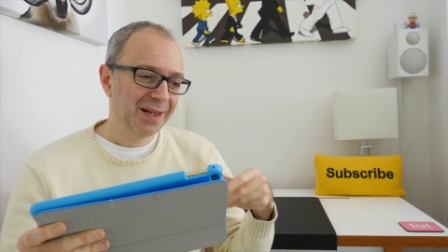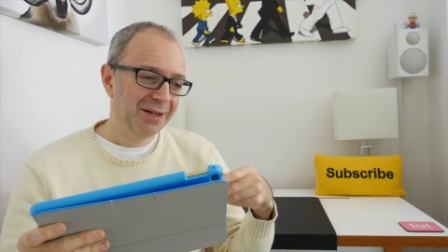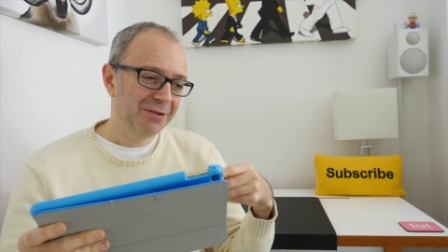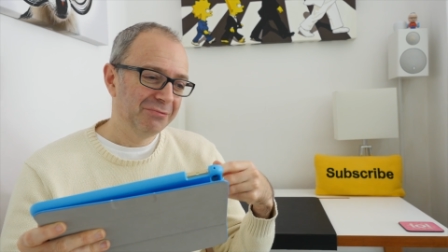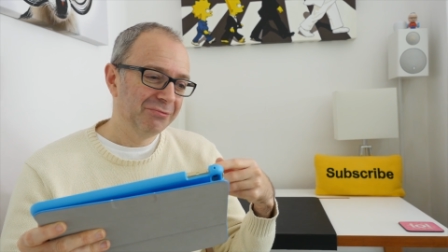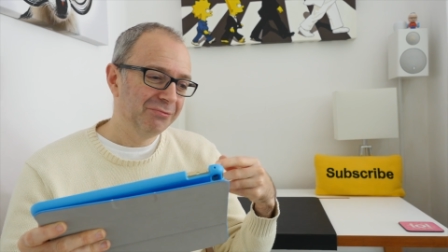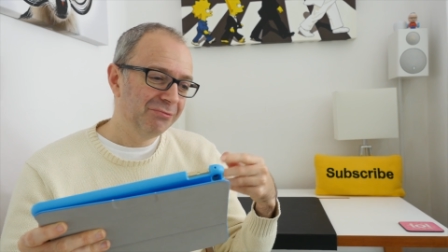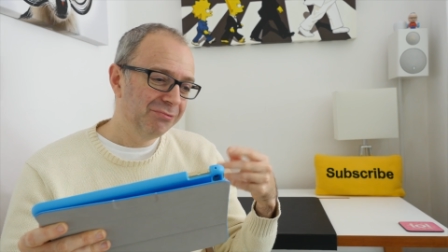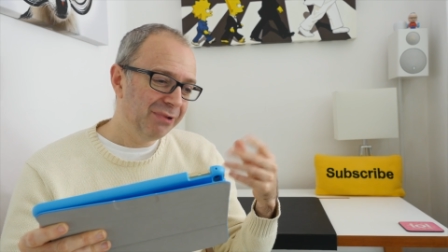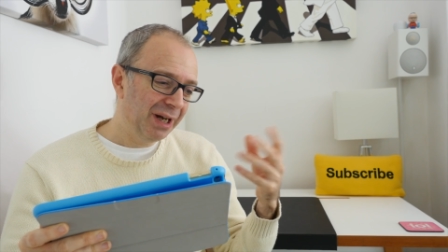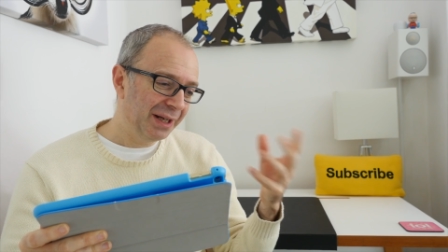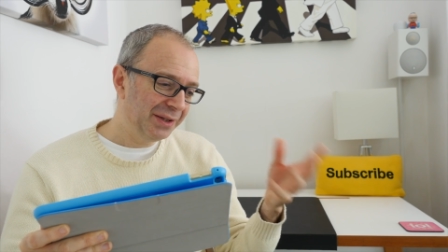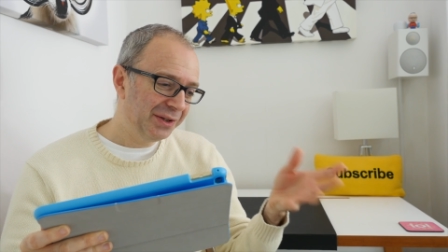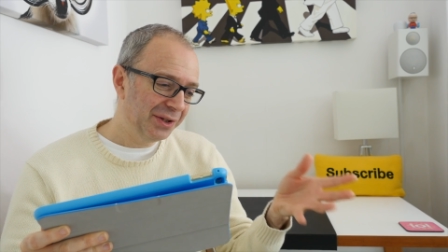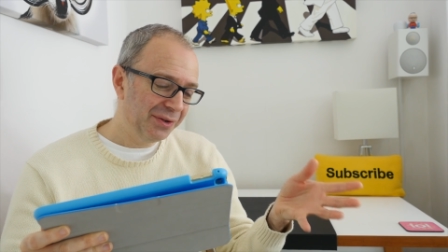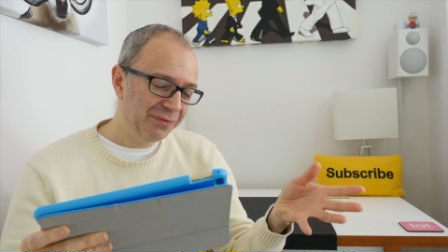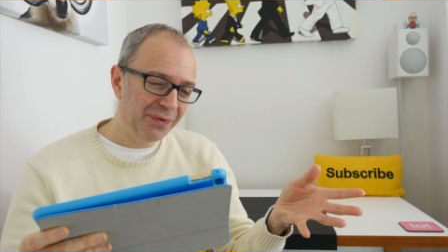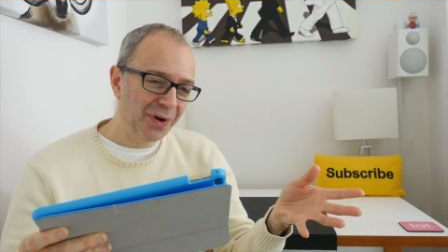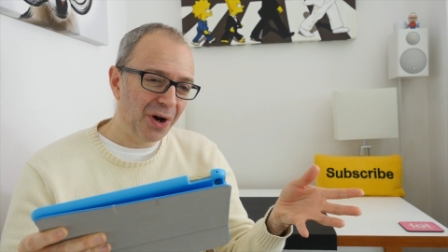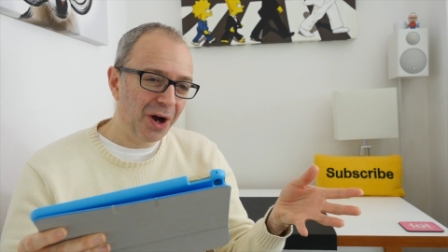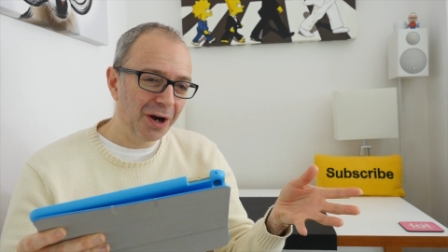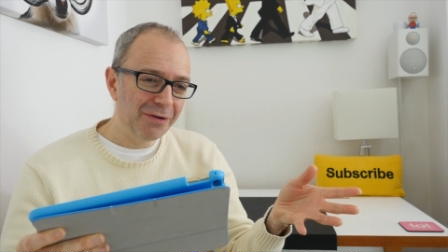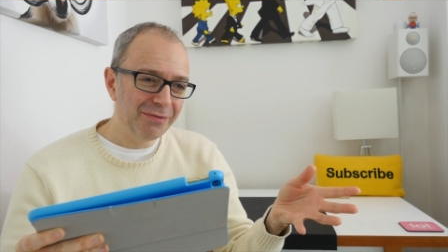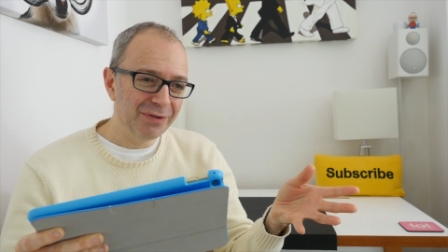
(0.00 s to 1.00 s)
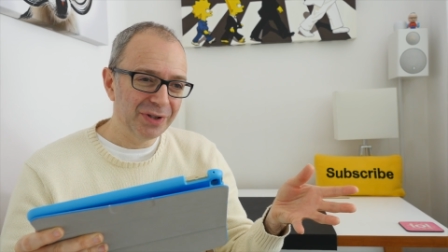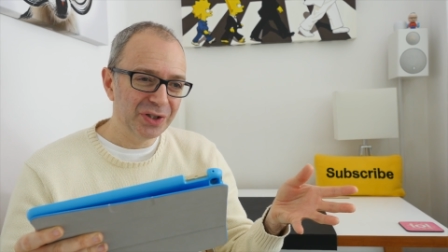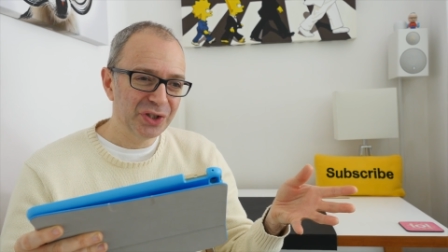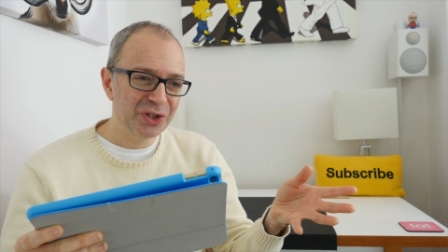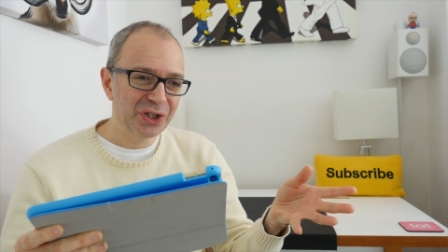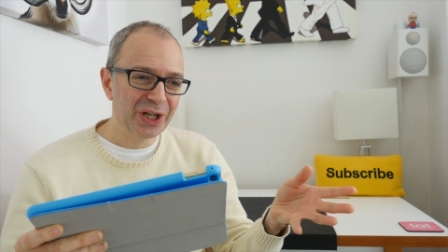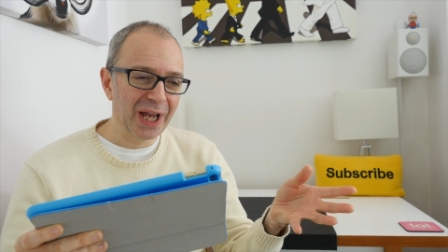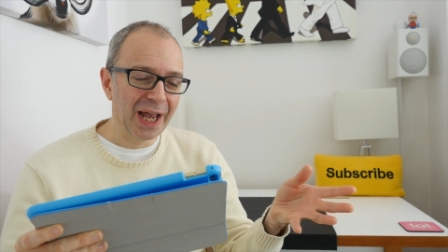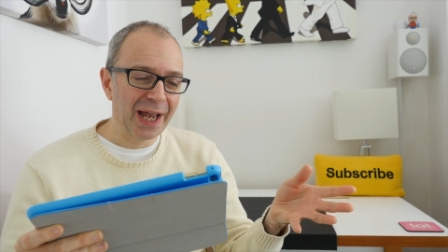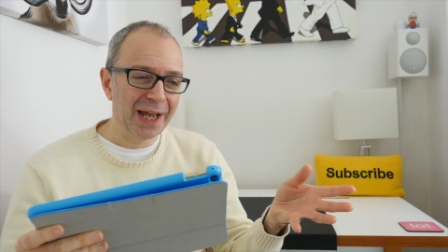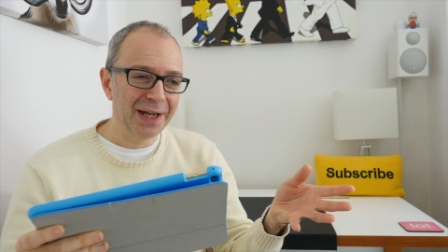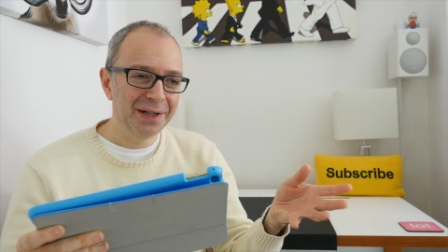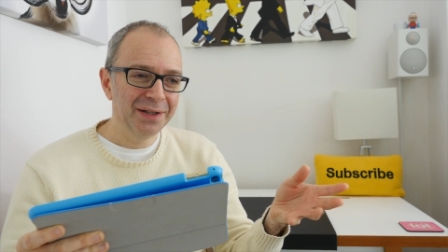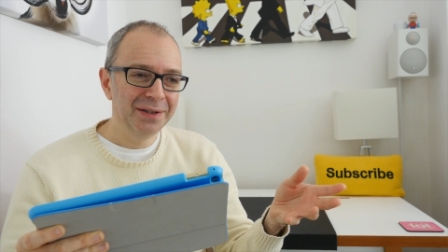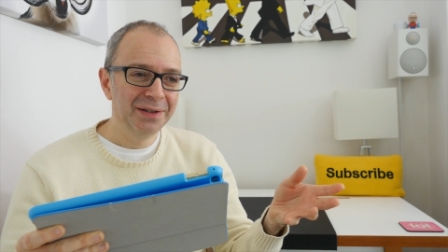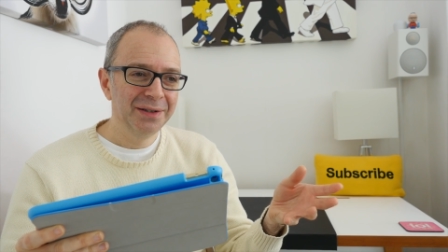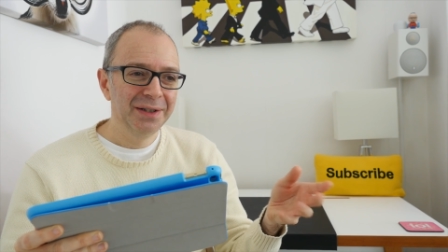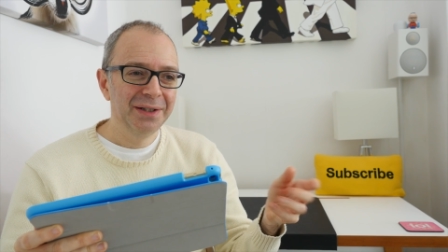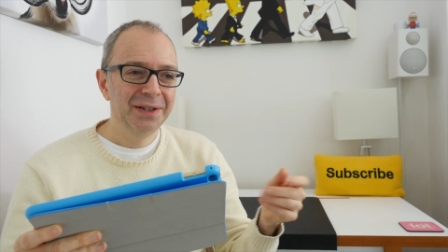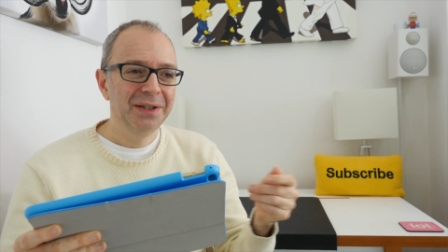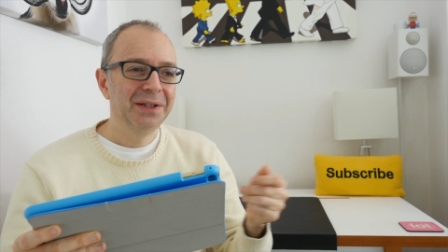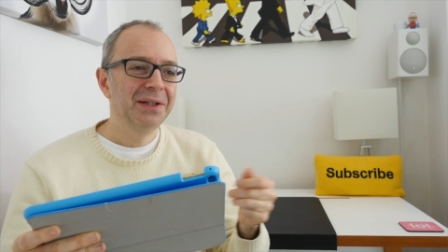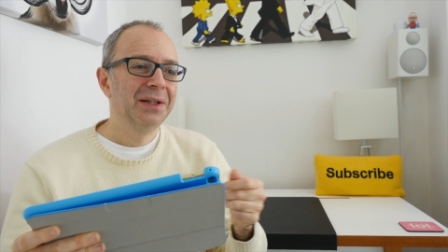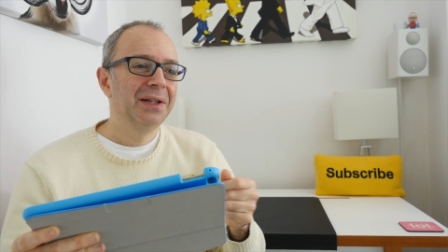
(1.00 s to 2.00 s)
run the virus scan,
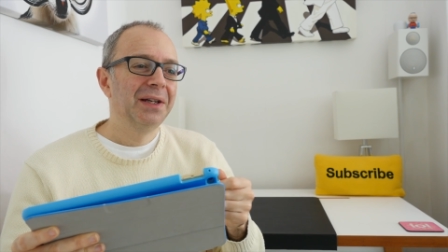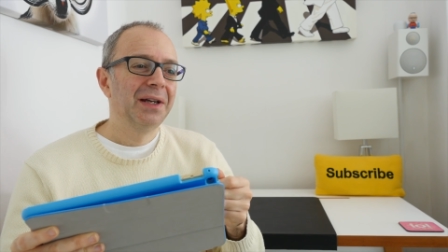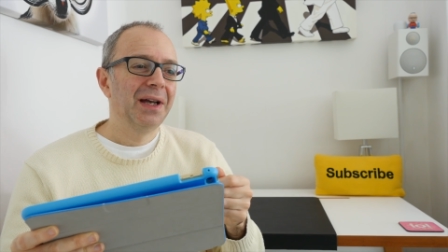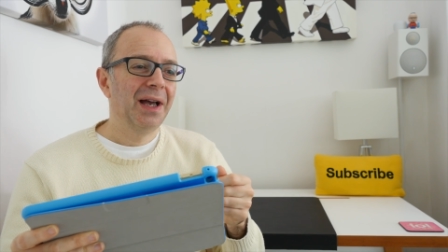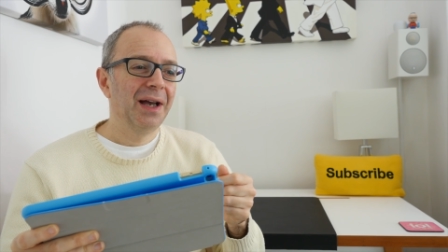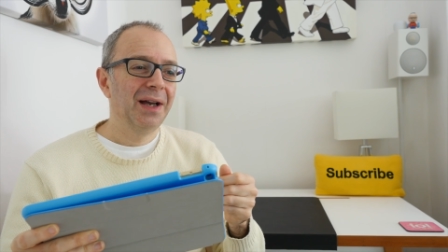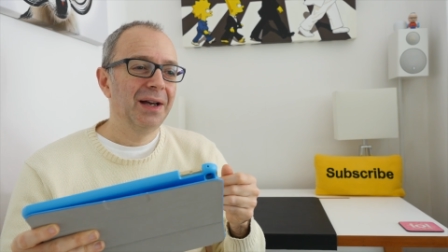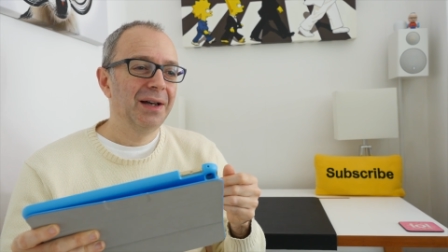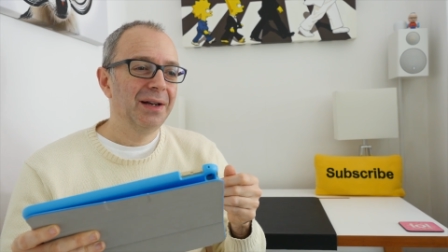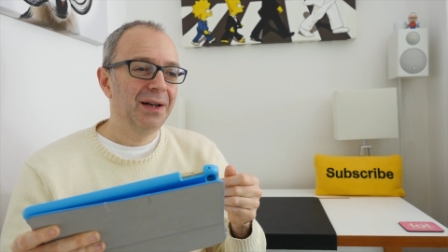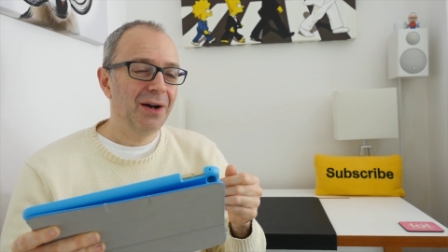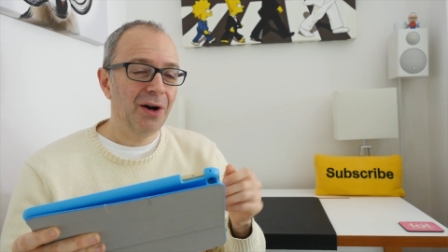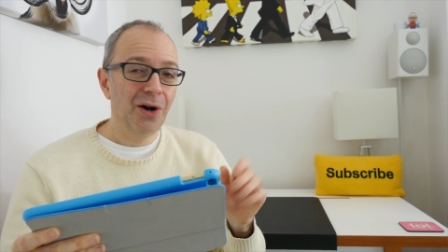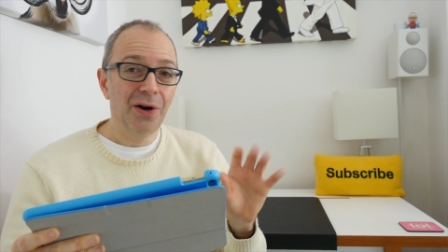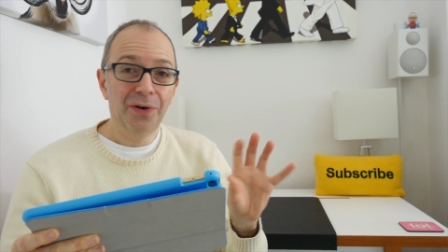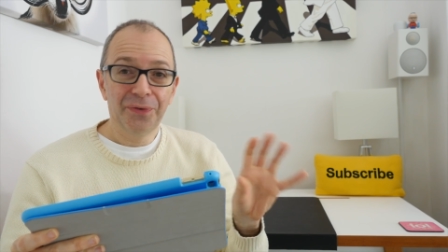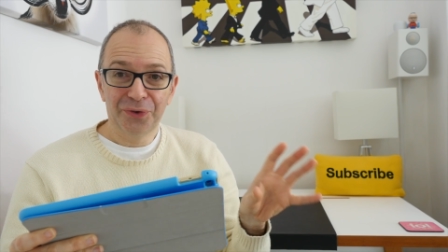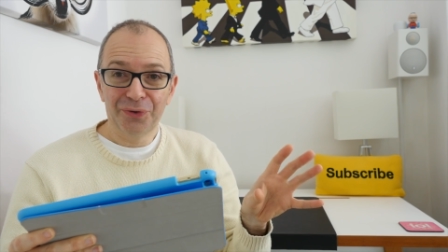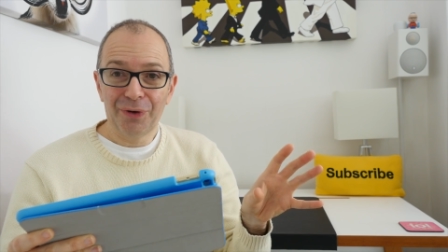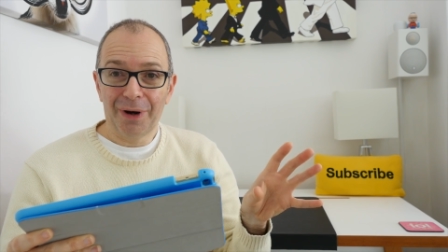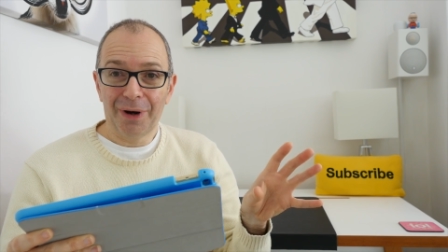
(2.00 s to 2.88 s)
Uh, after